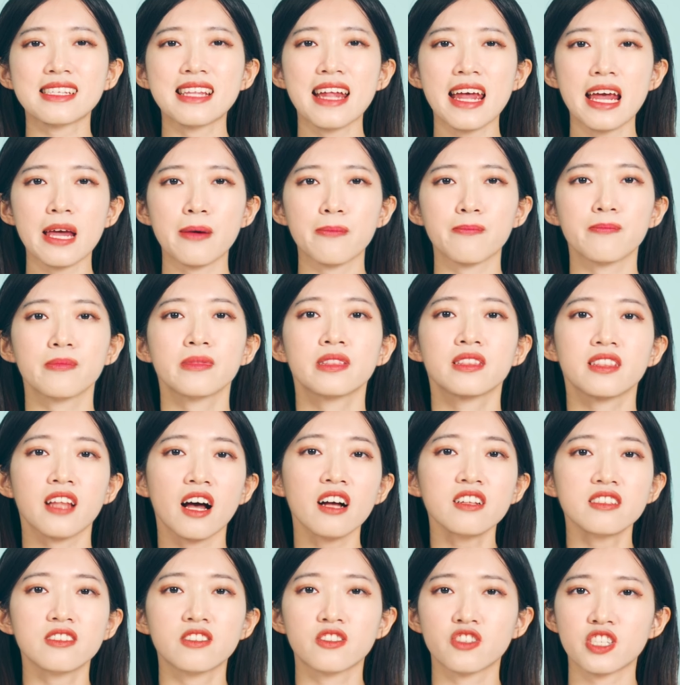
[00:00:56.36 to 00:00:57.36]
name
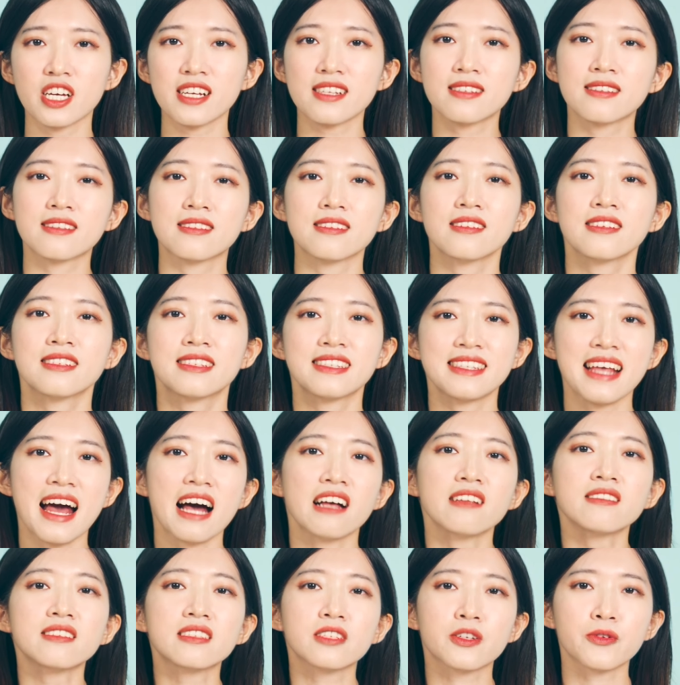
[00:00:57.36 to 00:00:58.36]
not just
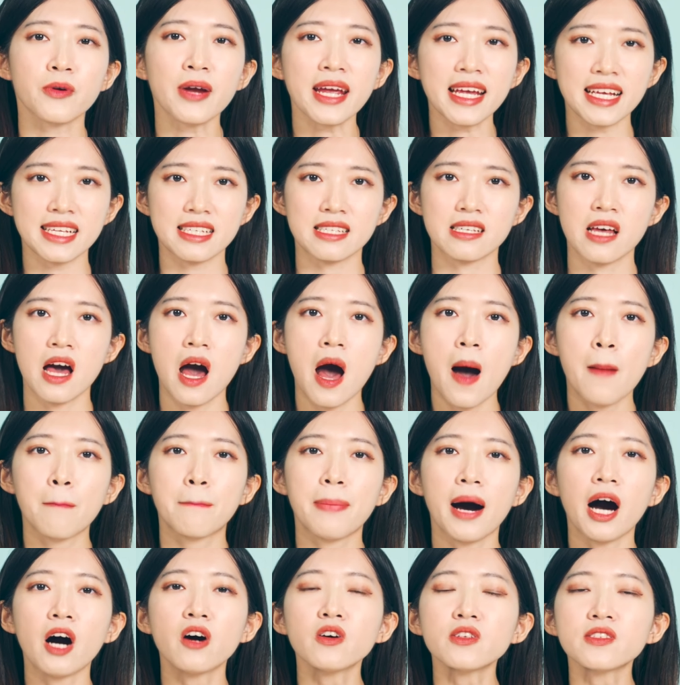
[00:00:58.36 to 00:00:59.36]
sounds great,
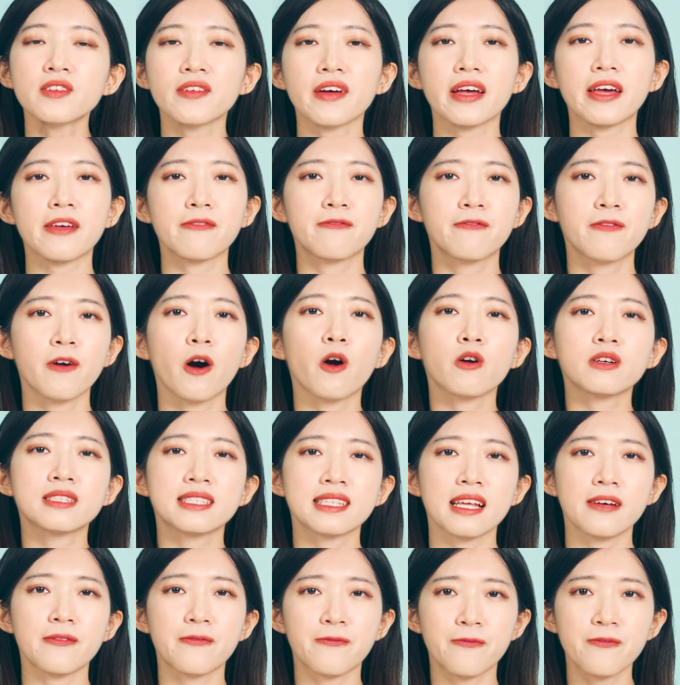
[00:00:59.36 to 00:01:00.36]
but also evokes
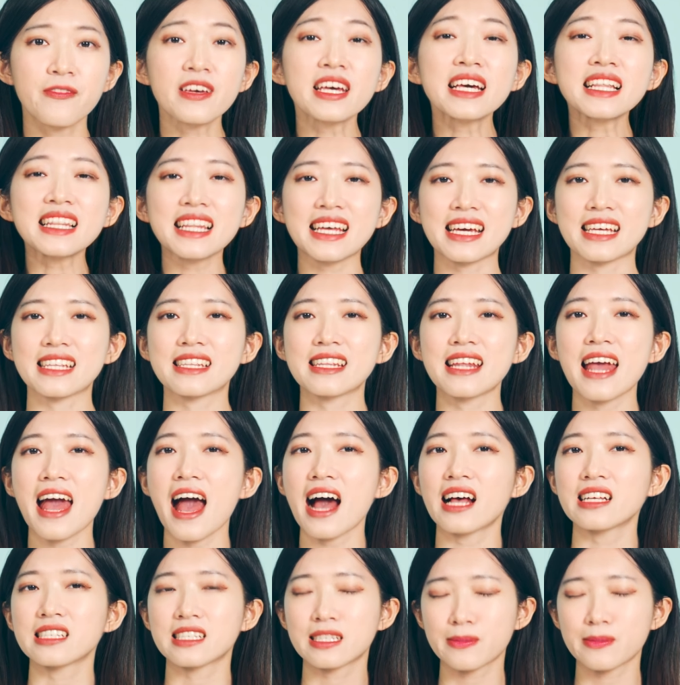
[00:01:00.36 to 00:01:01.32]
a feeling and